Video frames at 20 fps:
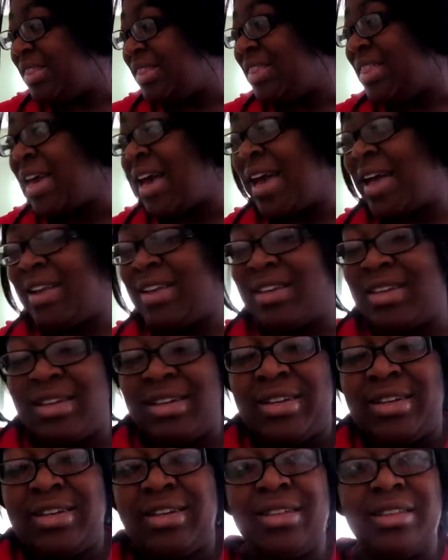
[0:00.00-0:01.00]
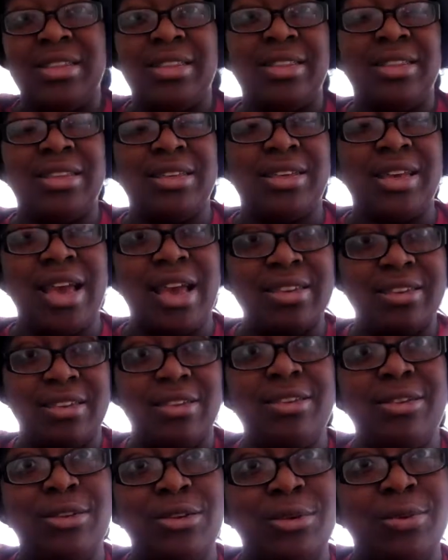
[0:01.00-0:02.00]
that
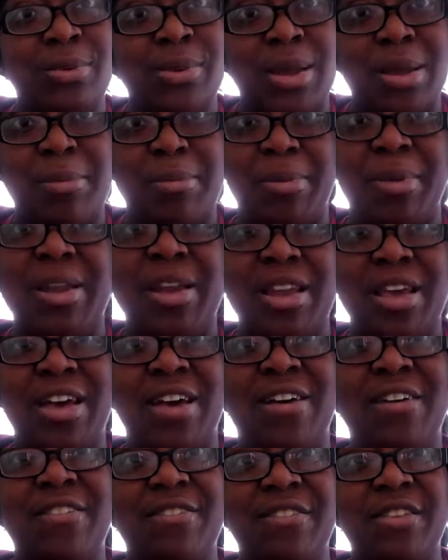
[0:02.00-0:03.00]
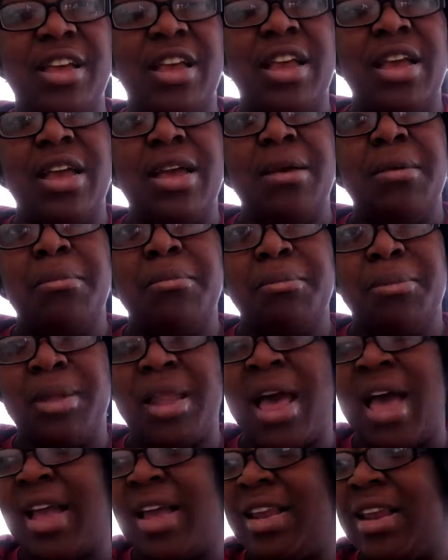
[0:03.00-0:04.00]
has to do with a bit of
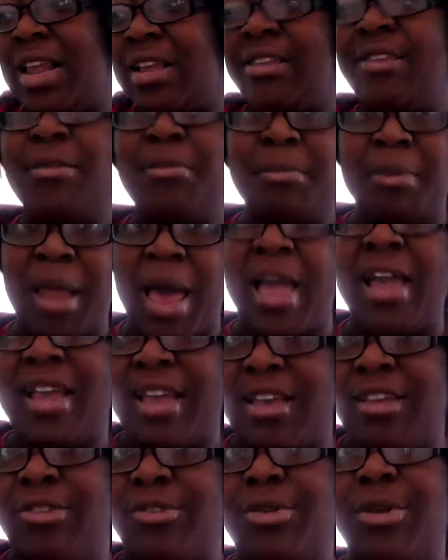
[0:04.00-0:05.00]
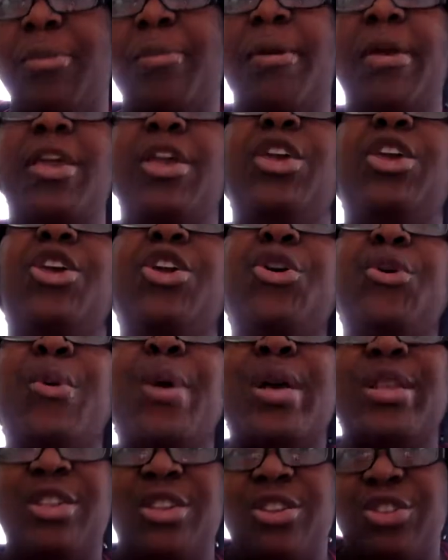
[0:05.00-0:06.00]
Black, not just Black history, but
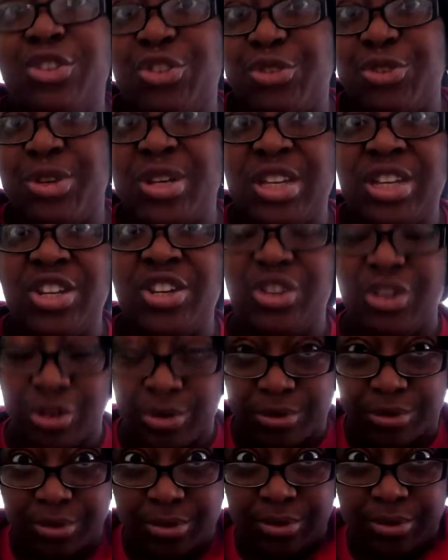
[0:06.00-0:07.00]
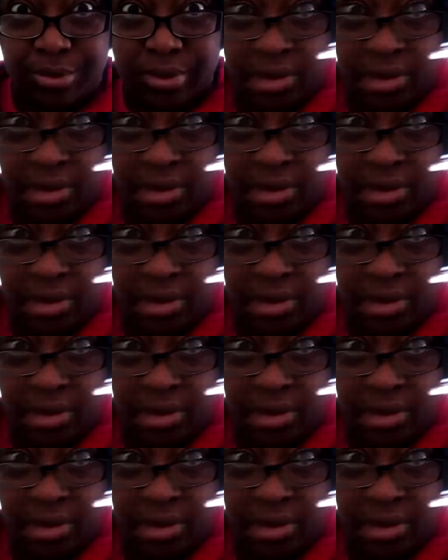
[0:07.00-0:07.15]
U.S. history in general.